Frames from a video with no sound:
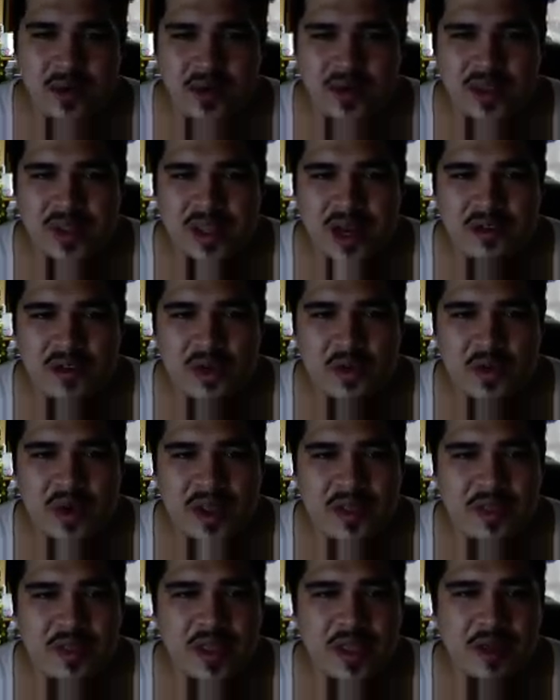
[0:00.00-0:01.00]
with kind of a red
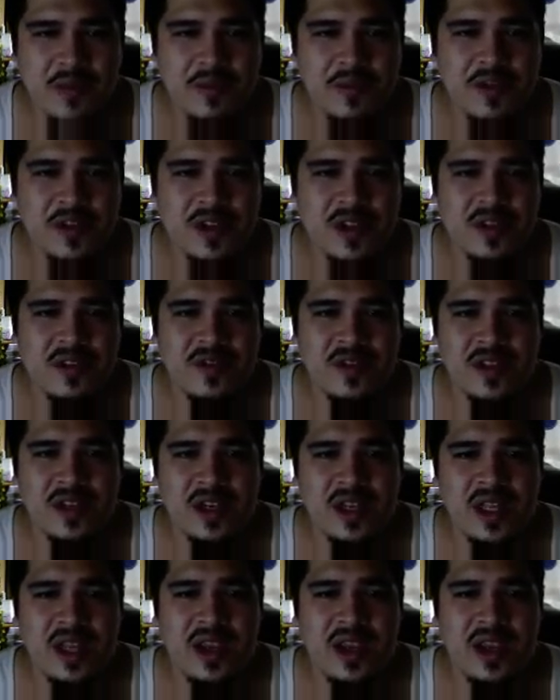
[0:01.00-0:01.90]
theme for the day.